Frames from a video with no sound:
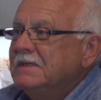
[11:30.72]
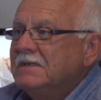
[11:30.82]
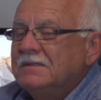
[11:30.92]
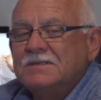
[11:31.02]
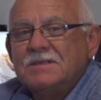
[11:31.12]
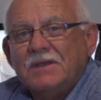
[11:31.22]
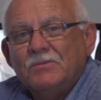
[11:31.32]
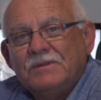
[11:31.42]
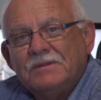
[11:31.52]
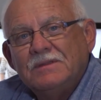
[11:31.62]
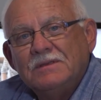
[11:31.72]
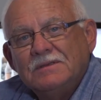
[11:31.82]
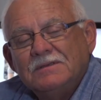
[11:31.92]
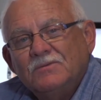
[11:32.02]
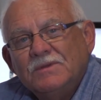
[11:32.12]
The same
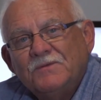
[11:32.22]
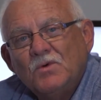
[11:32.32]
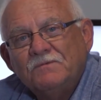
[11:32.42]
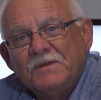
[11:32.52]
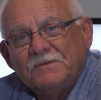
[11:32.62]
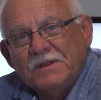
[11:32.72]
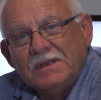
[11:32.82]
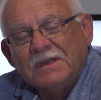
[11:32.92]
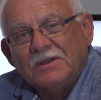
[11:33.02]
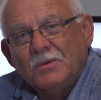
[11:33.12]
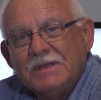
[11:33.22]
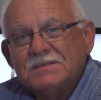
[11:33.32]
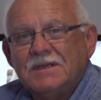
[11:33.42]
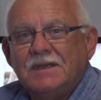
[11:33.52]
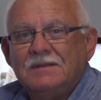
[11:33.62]
with Form 15 in
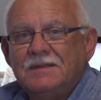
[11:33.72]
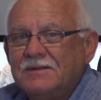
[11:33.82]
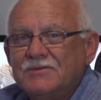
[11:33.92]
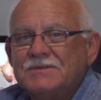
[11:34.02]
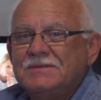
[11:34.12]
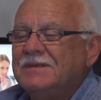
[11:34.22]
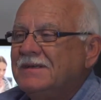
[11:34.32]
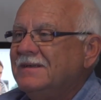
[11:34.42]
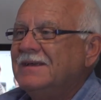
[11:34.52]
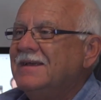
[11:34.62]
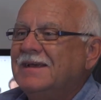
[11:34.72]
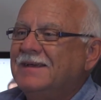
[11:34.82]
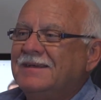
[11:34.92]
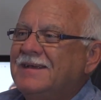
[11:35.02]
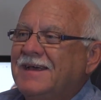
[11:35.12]
Queensland. There's
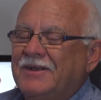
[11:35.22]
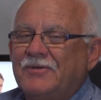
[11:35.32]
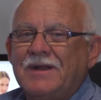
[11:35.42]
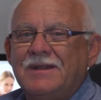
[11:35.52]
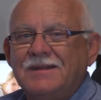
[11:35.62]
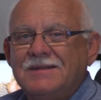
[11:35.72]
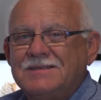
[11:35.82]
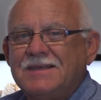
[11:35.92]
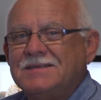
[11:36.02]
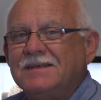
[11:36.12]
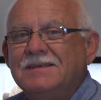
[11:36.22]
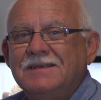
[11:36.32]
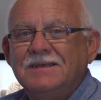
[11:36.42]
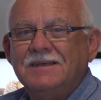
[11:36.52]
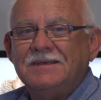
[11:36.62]
an accredited assessor
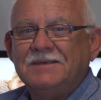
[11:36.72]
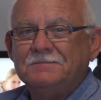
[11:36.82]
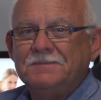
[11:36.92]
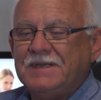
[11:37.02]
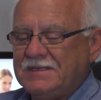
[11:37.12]
the